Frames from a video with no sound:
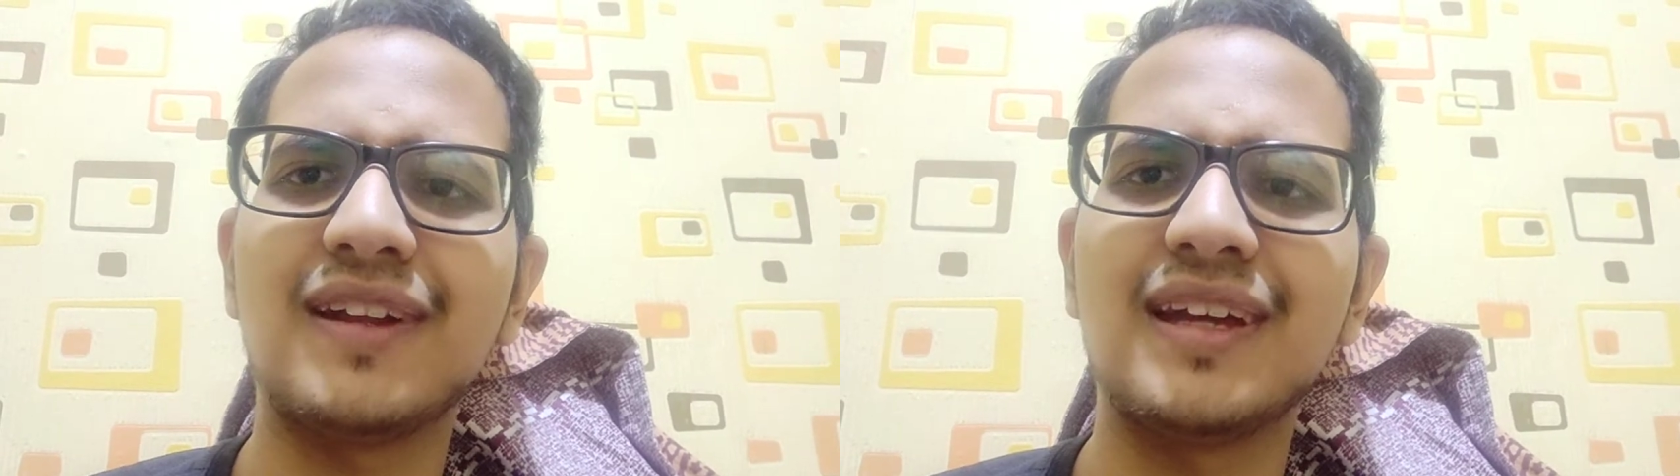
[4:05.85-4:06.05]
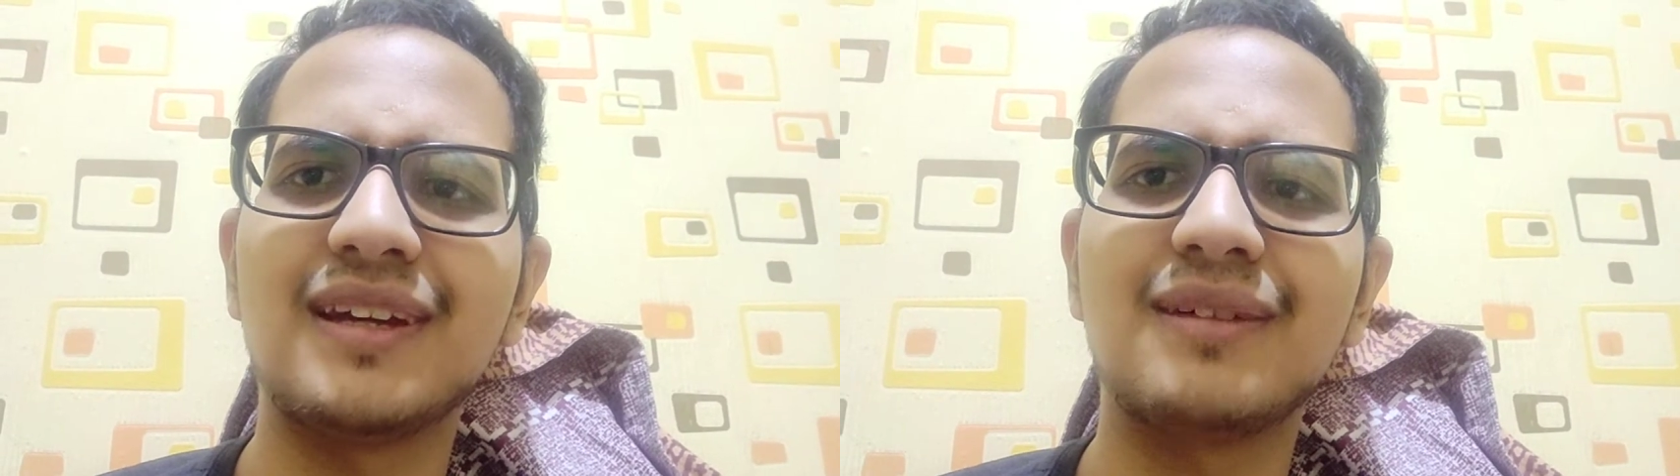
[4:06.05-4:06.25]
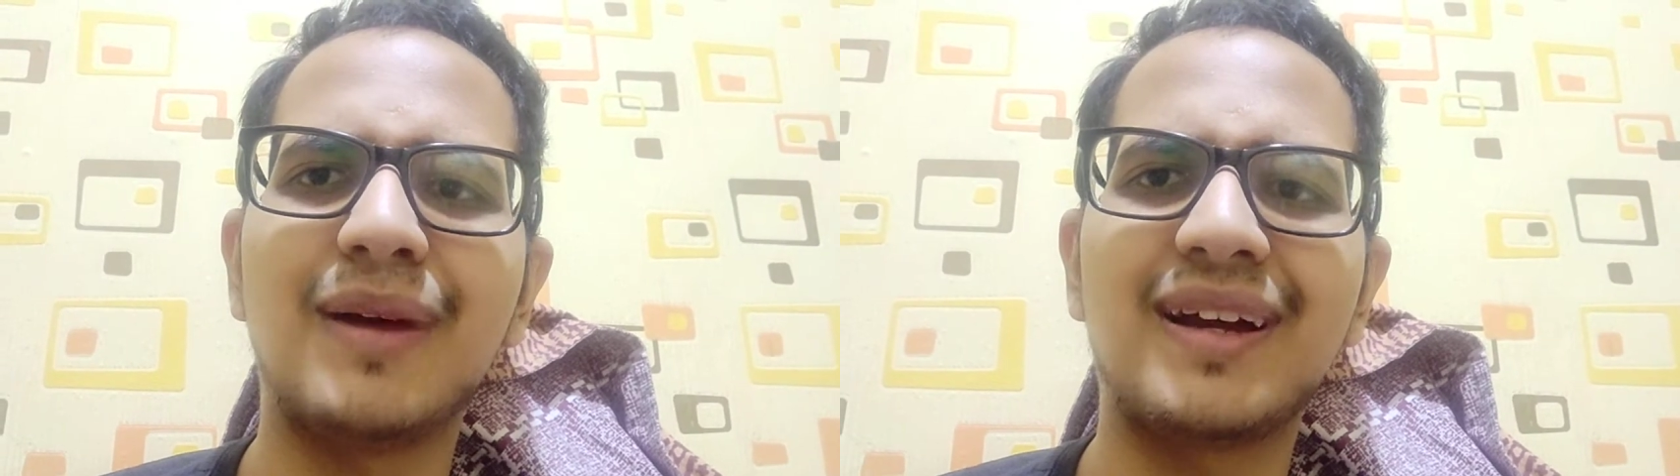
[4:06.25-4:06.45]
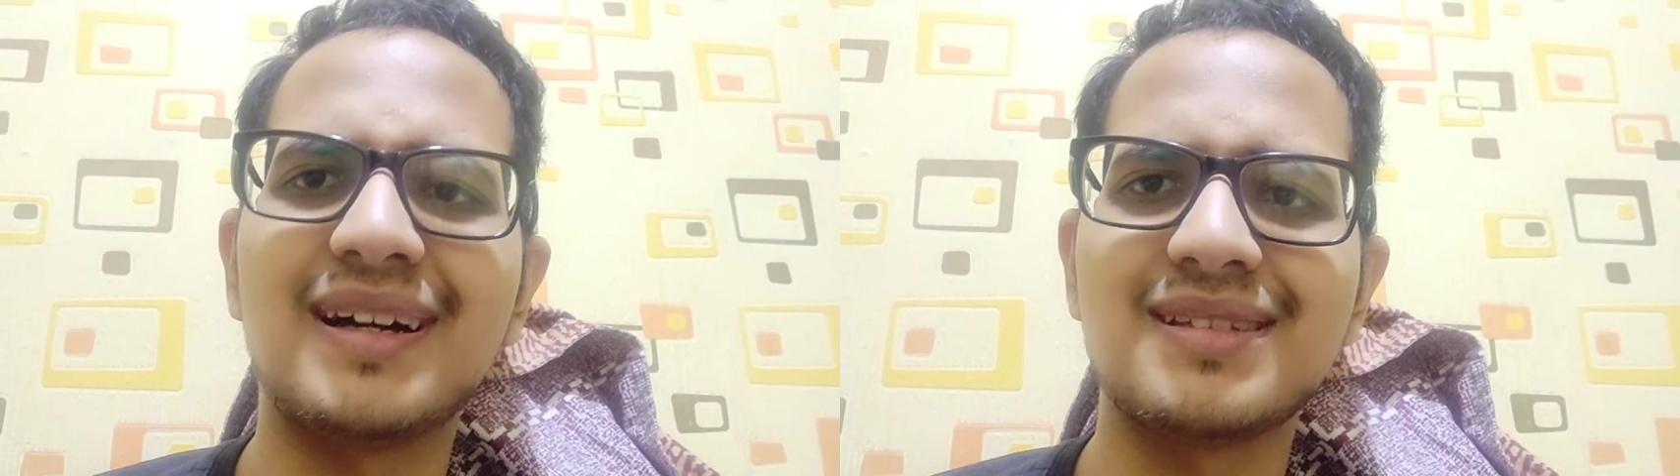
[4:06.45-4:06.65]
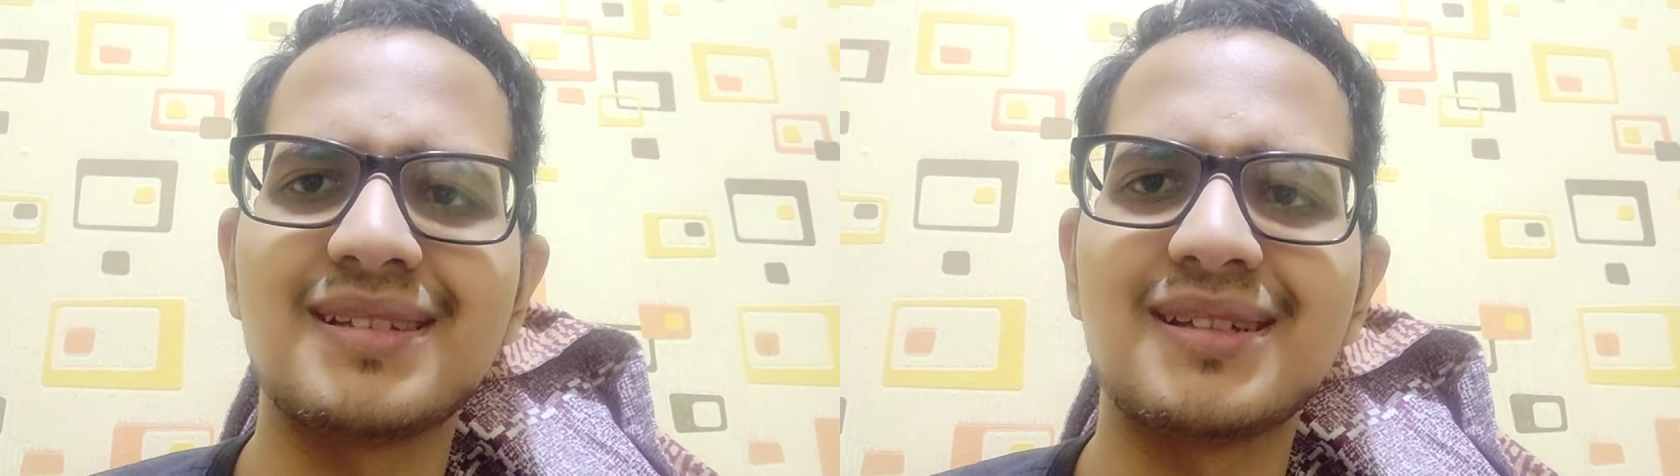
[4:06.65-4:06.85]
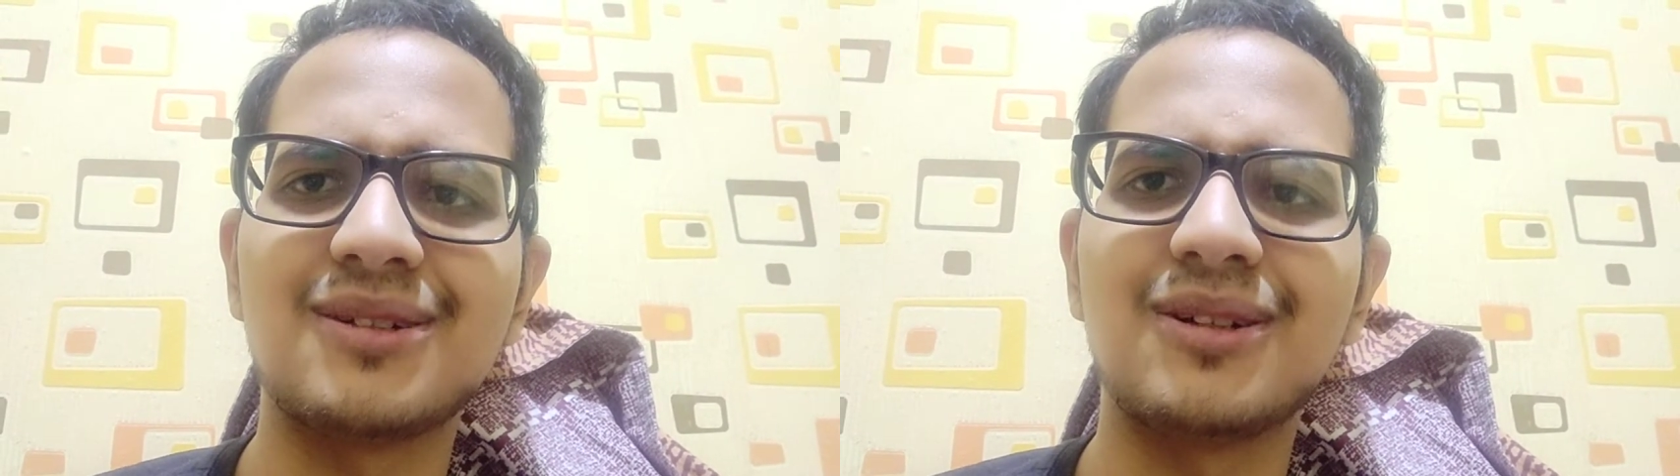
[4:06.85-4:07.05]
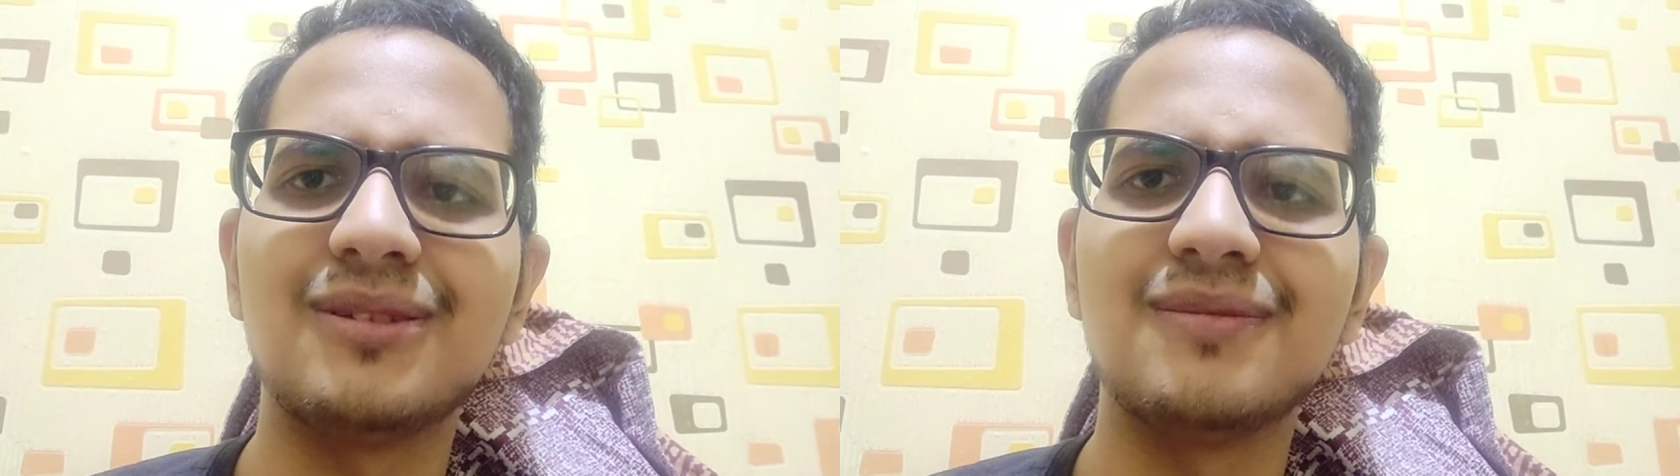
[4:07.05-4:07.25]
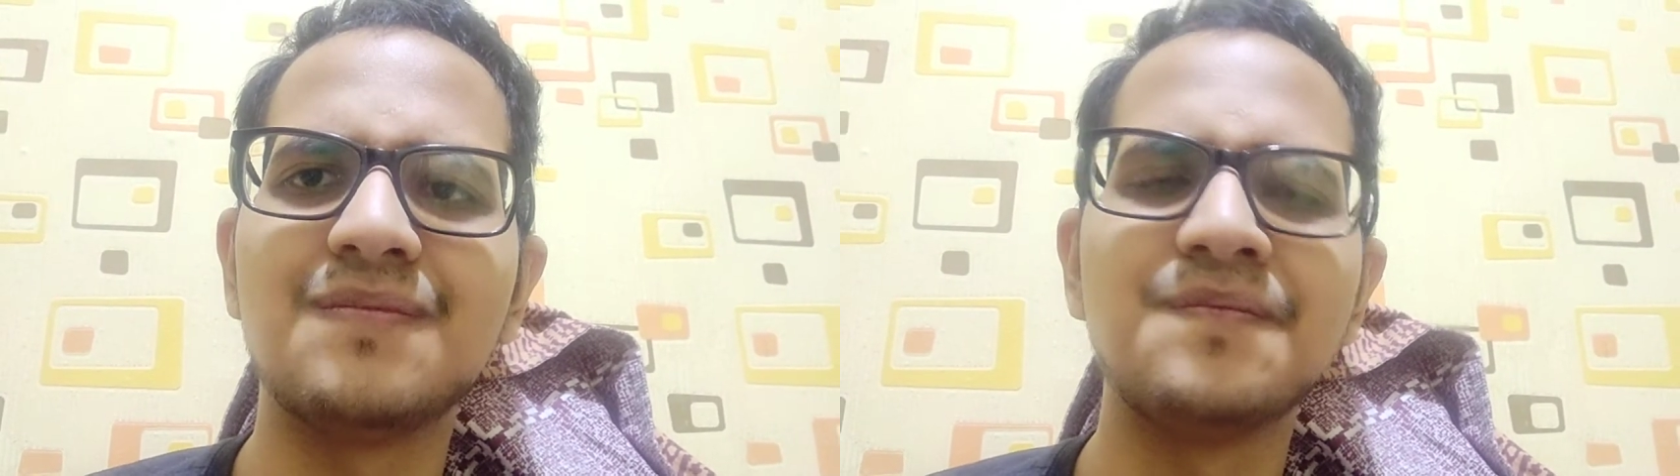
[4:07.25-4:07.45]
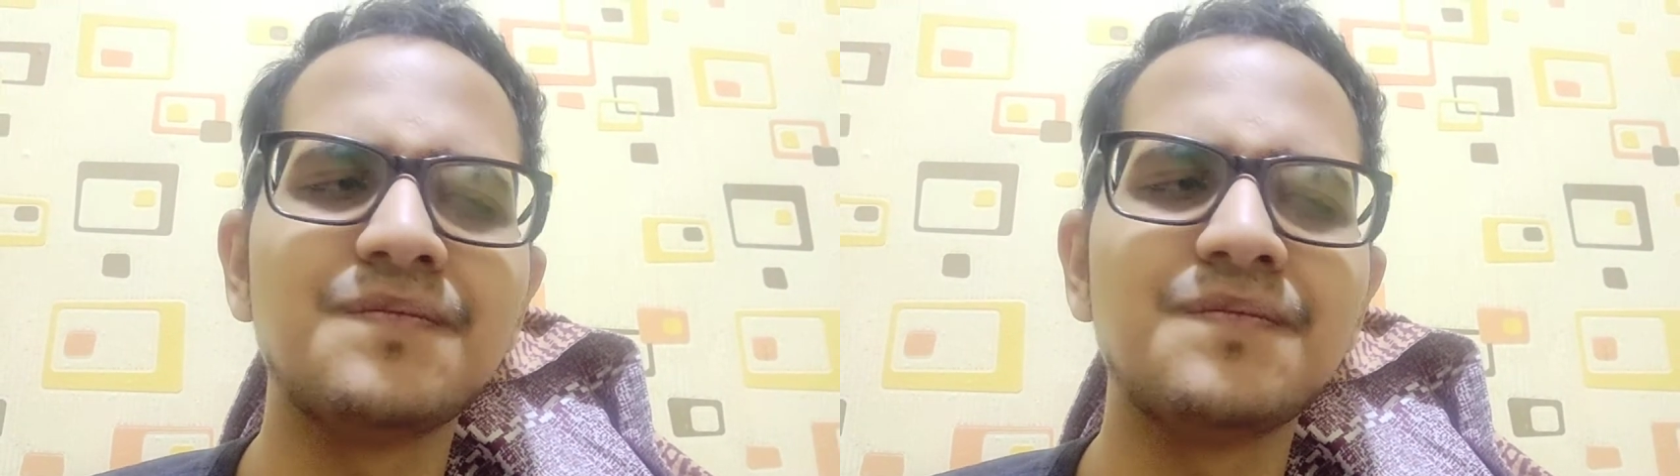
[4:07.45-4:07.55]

like, my cousins and all.